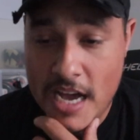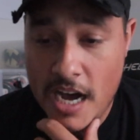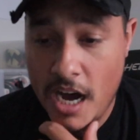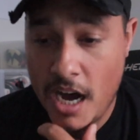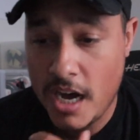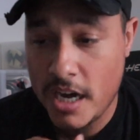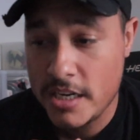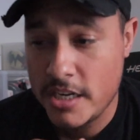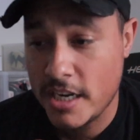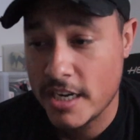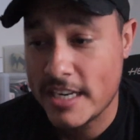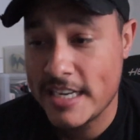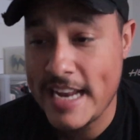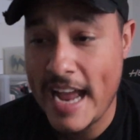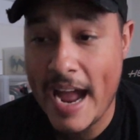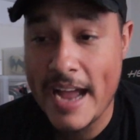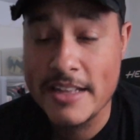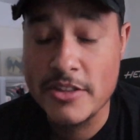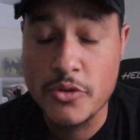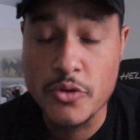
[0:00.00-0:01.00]
Luckily
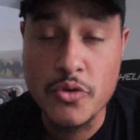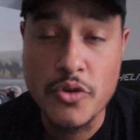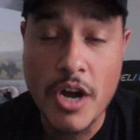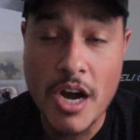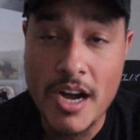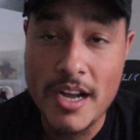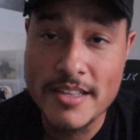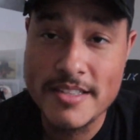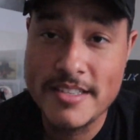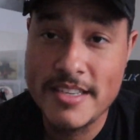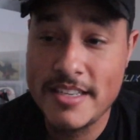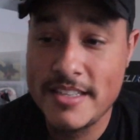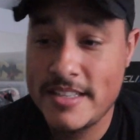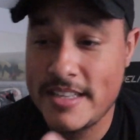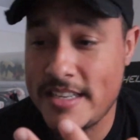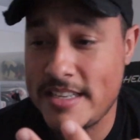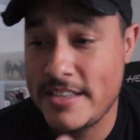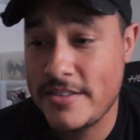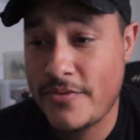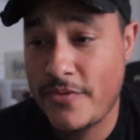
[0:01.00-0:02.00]
I do content
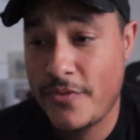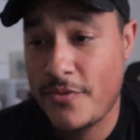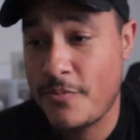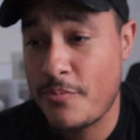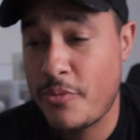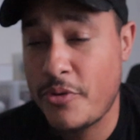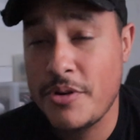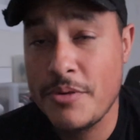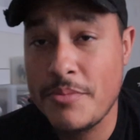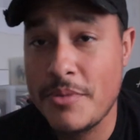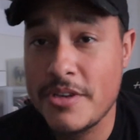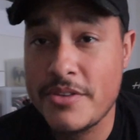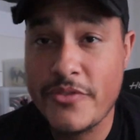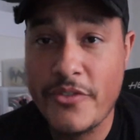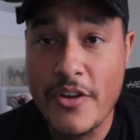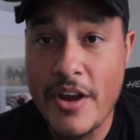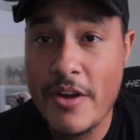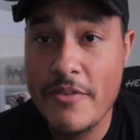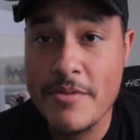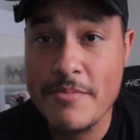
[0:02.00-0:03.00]
that is pretty much
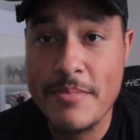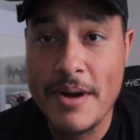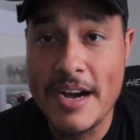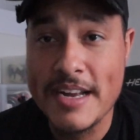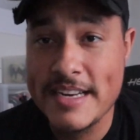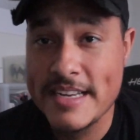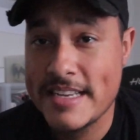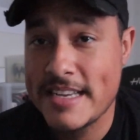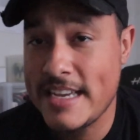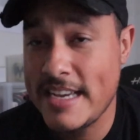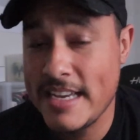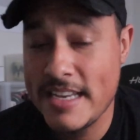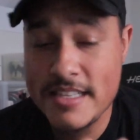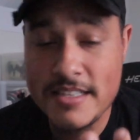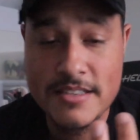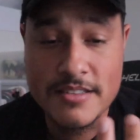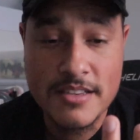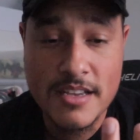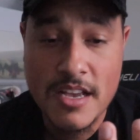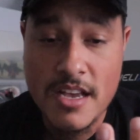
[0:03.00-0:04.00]
for everybody,
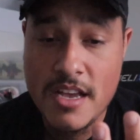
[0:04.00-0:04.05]
kids,